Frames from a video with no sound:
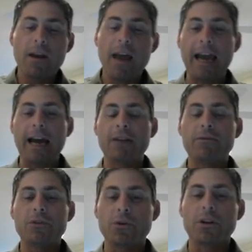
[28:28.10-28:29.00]

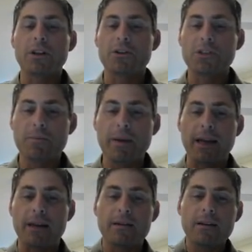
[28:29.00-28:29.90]
have nuclear
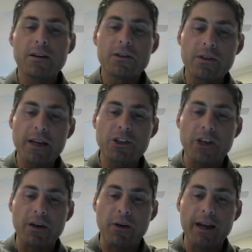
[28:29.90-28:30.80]
spin. So they
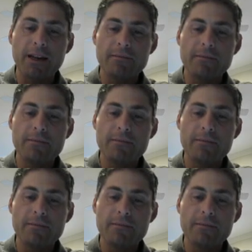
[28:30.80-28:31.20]
generate